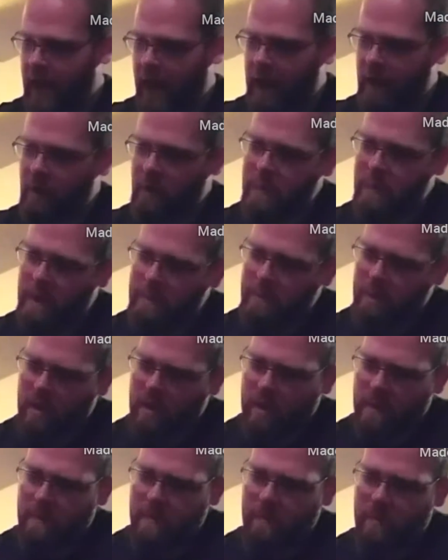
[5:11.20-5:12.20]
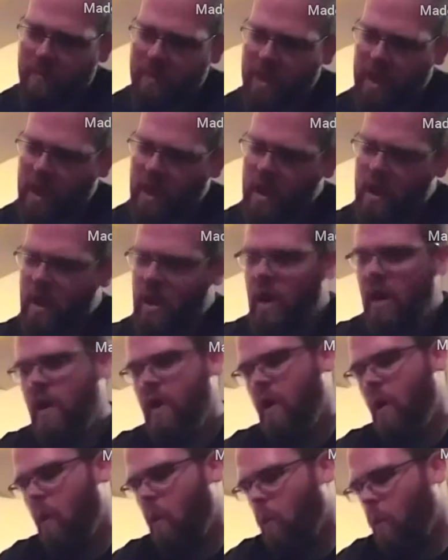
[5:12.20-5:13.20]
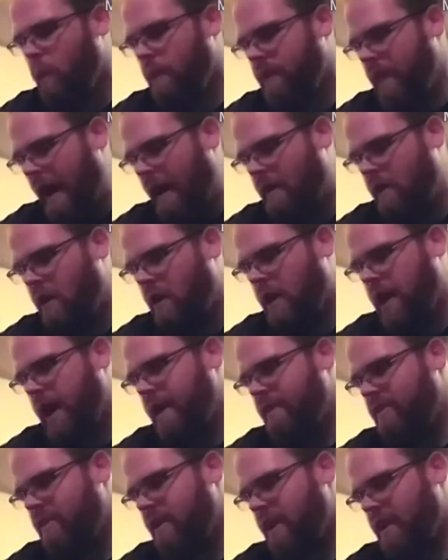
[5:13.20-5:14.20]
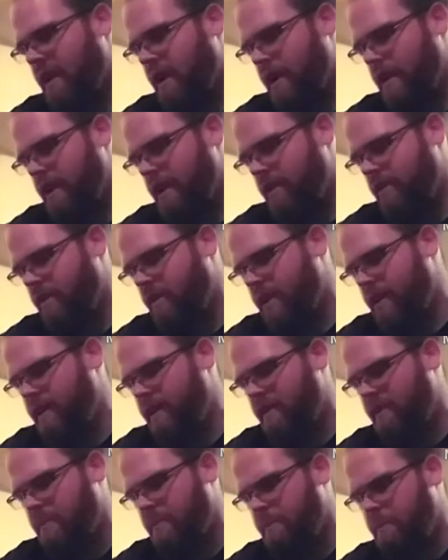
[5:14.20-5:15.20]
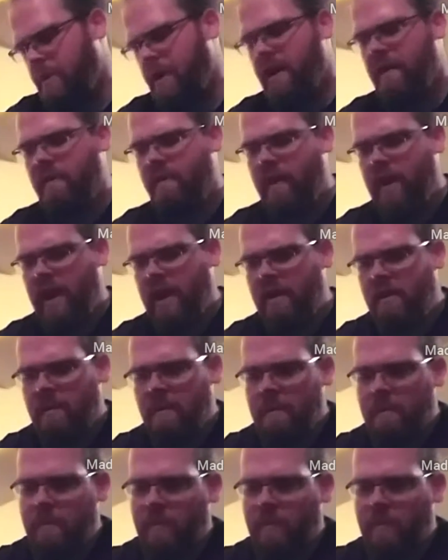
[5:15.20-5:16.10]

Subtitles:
I don't remember what the alcohol content on this is, but I think